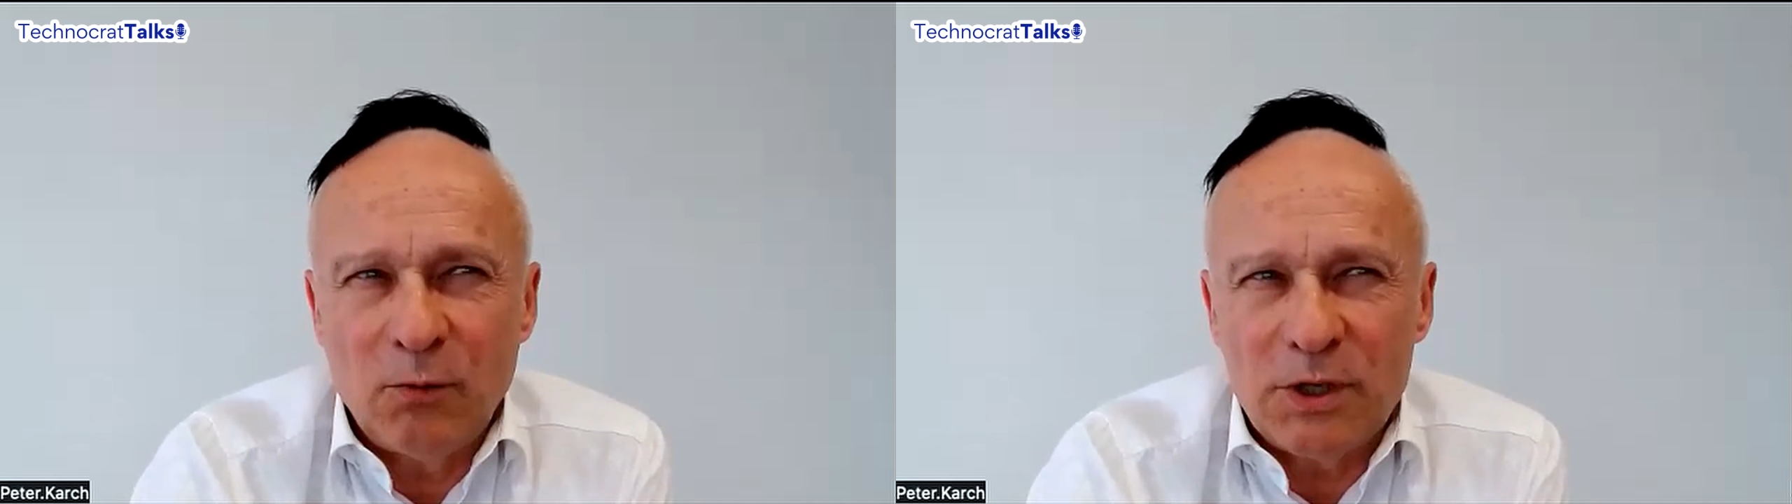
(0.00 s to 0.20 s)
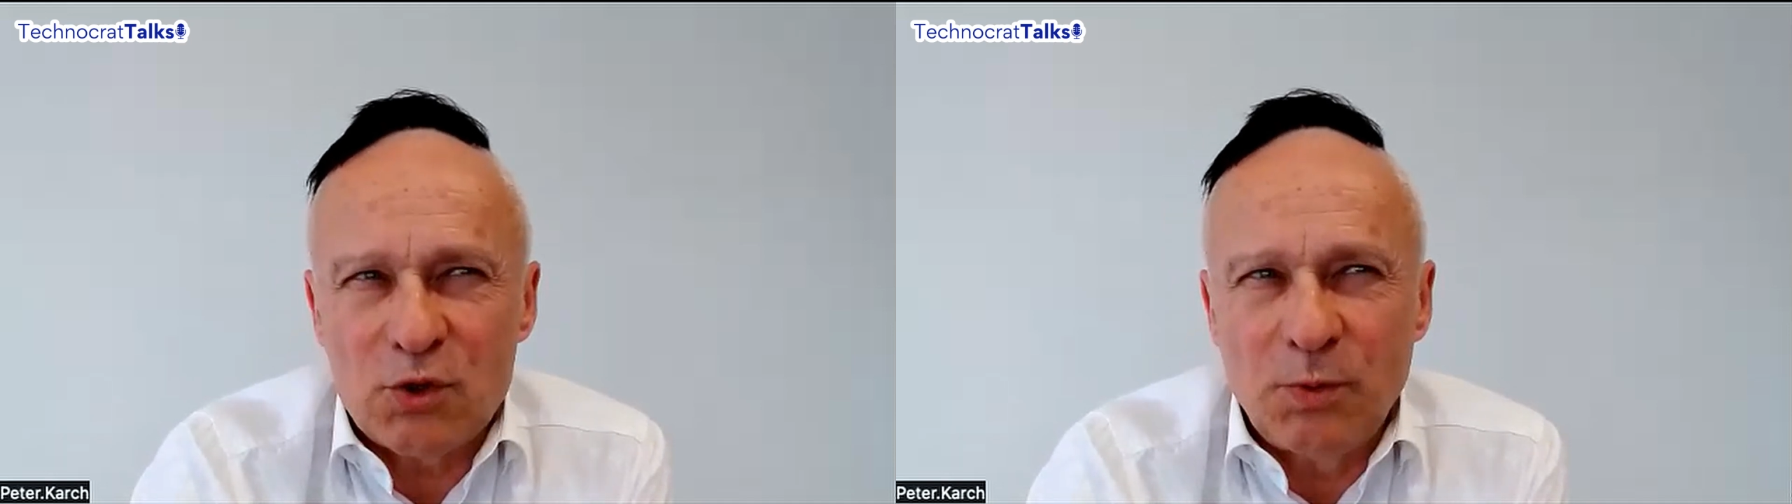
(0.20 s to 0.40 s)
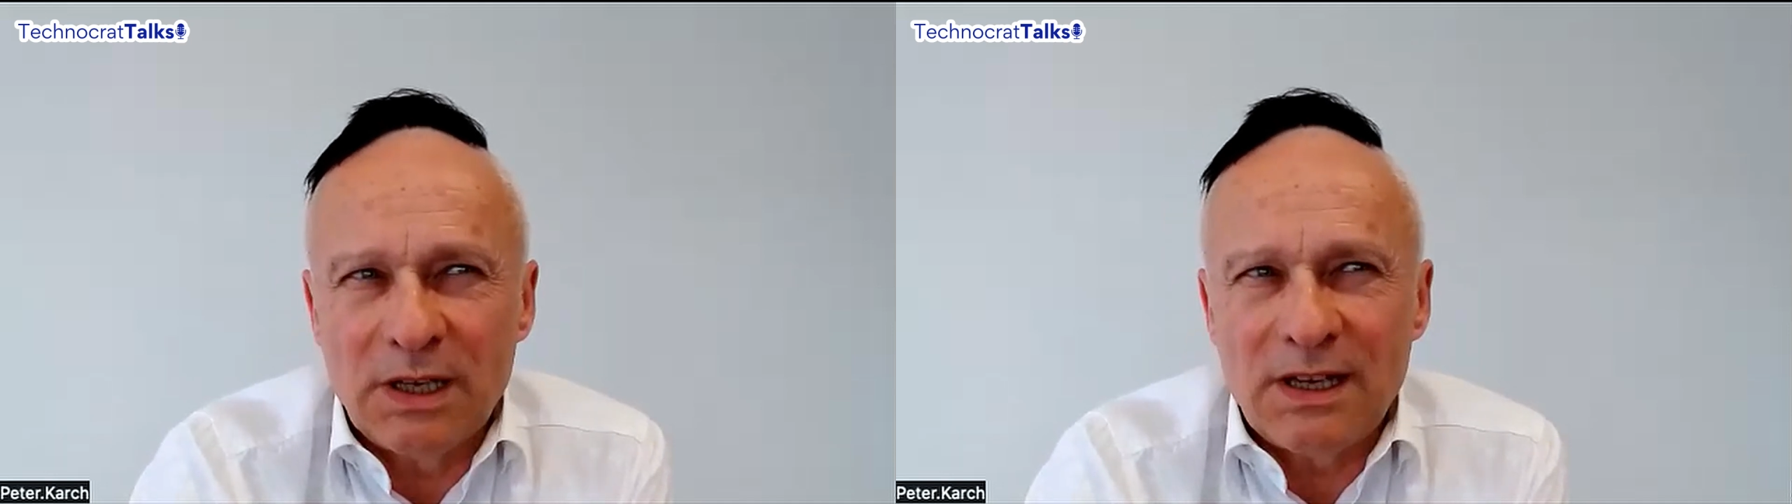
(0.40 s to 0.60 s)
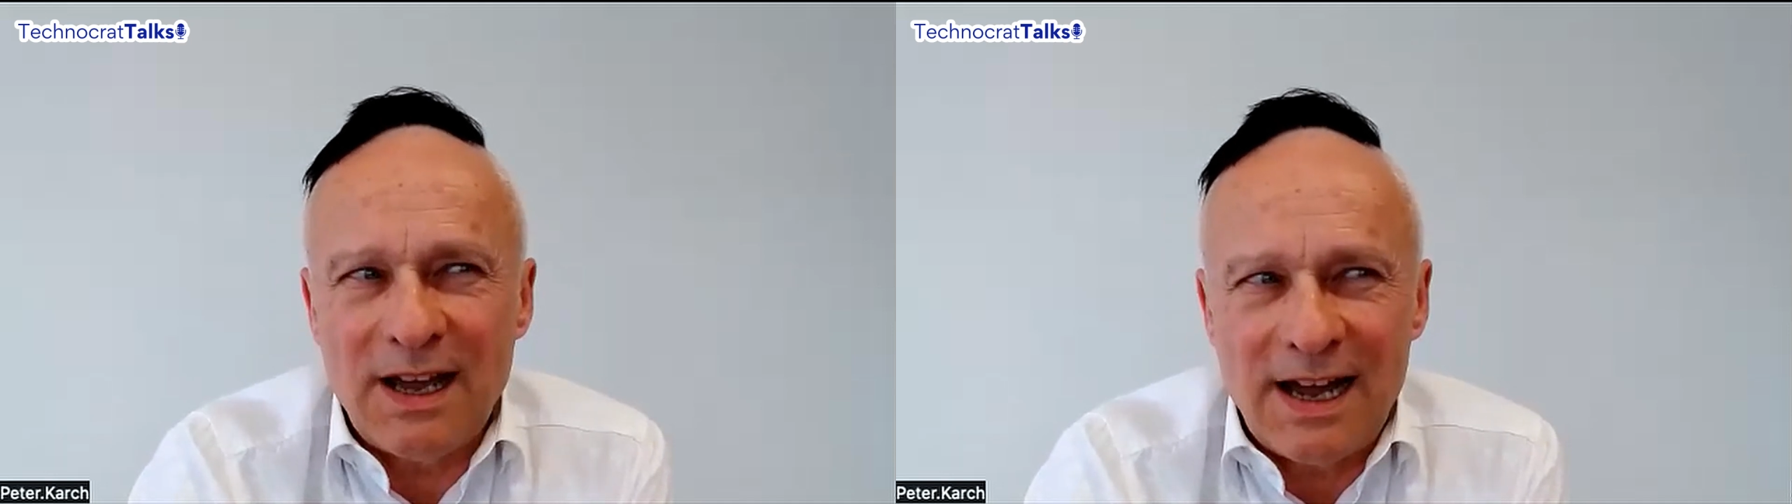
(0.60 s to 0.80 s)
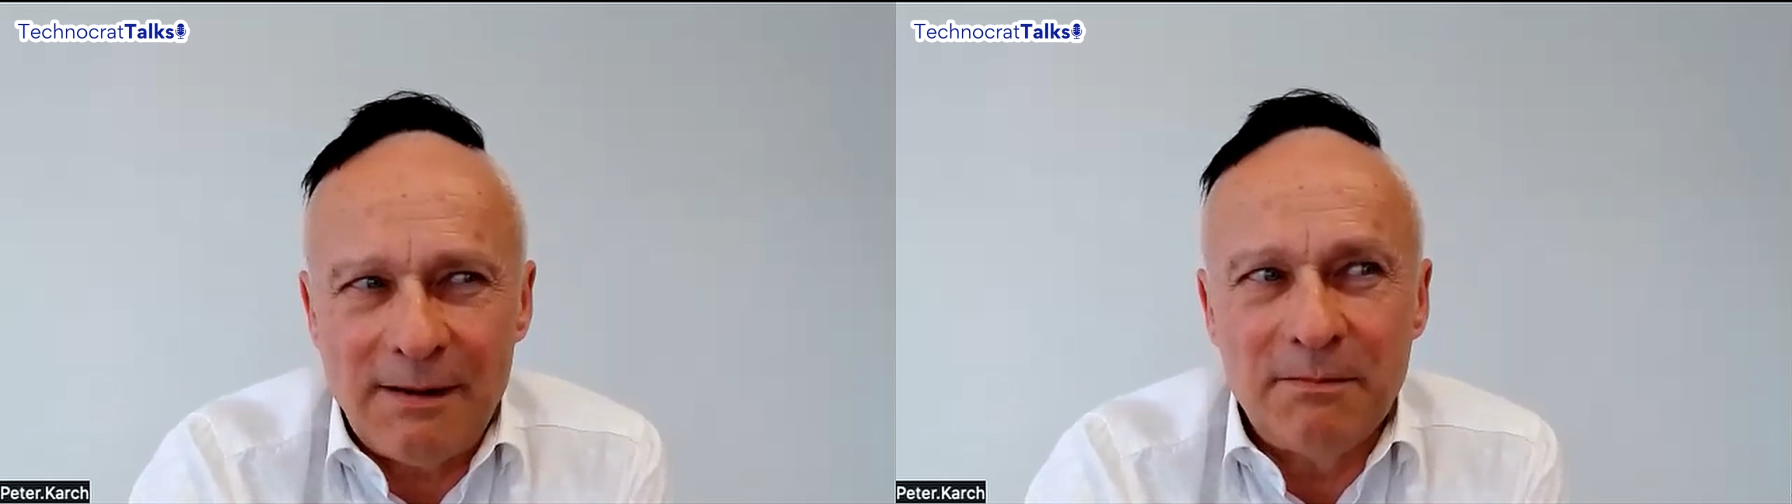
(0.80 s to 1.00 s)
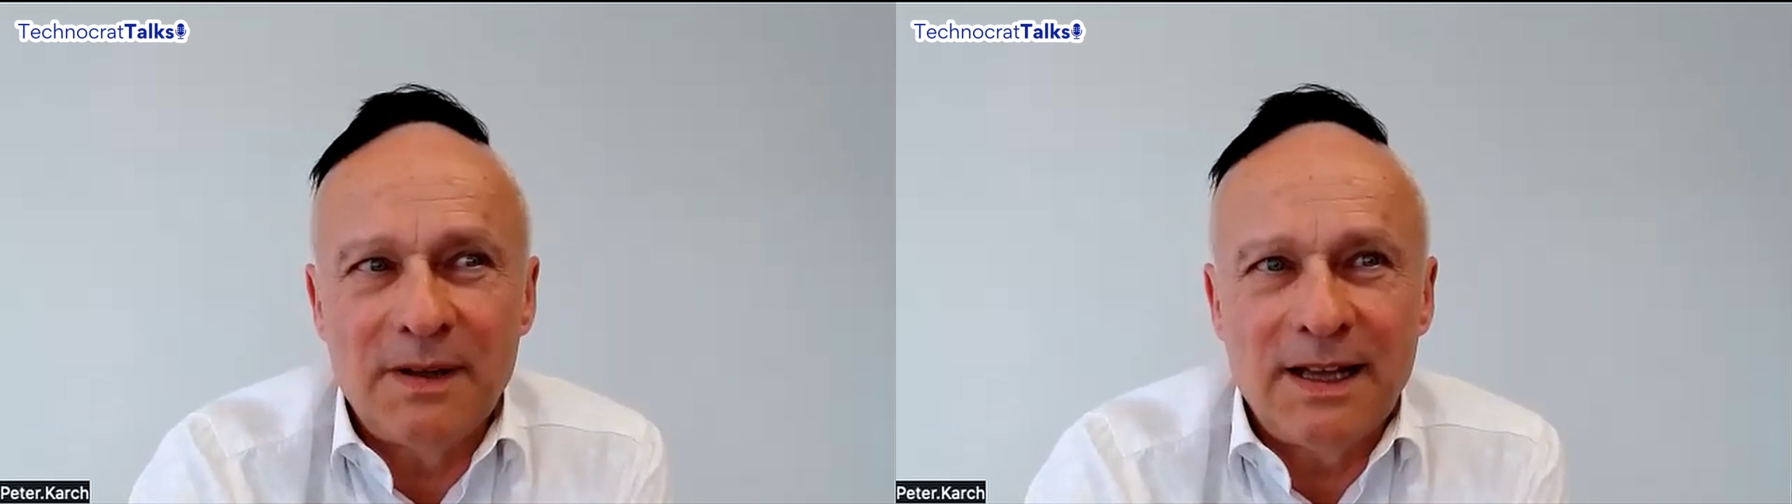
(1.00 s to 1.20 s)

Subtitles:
which will come,